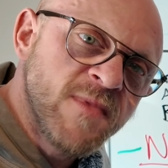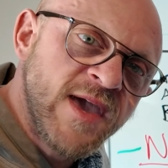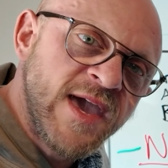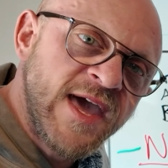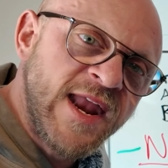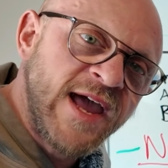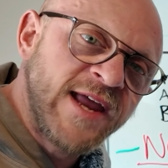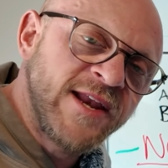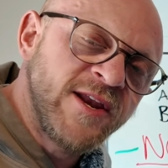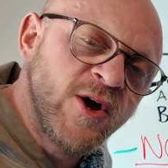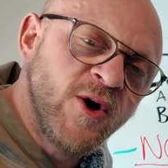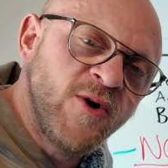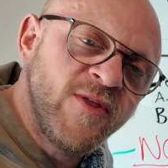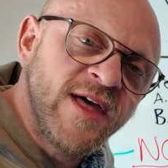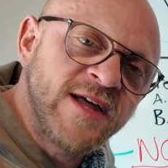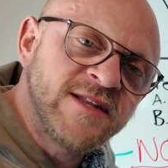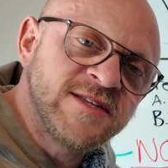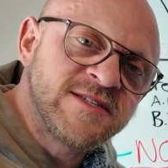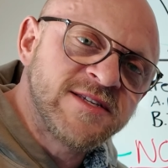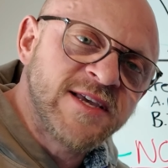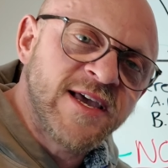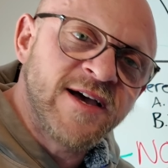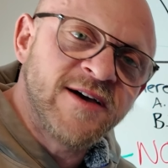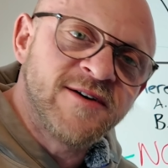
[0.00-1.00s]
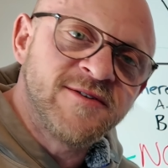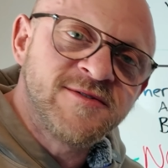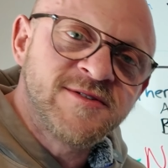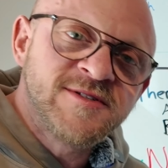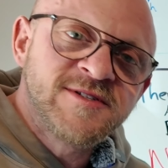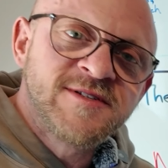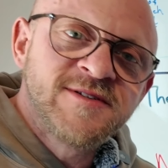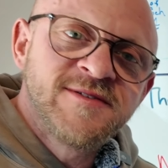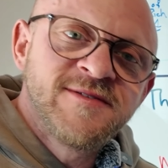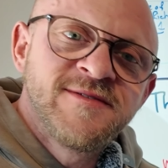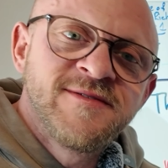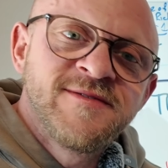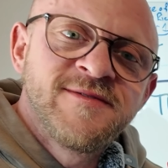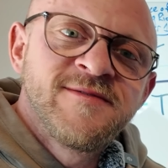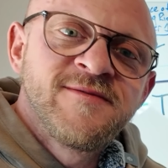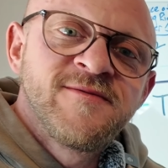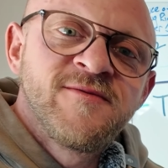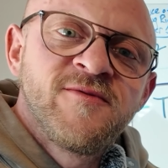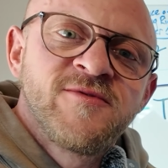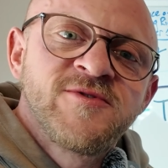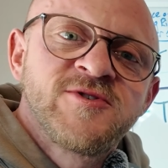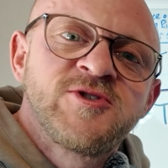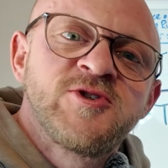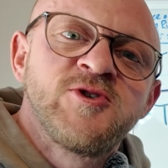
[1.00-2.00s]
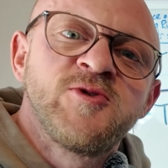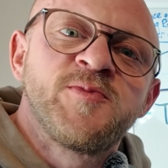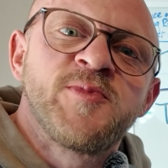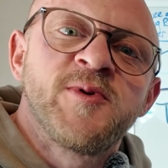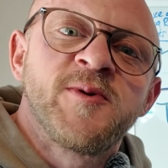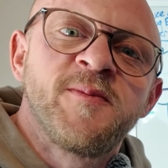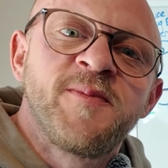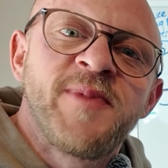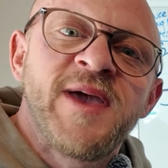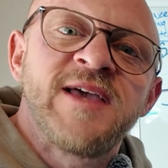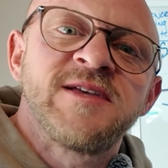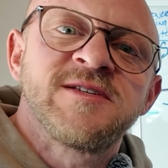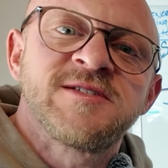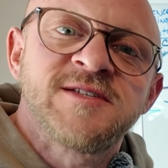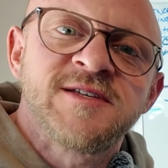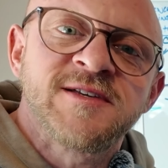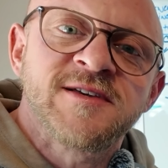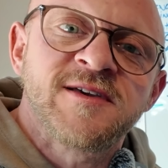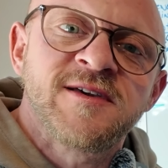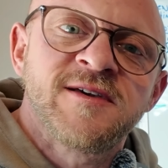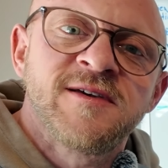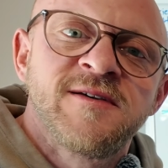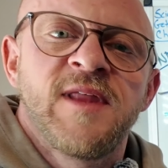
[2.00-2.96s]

And I know that sounds super basic.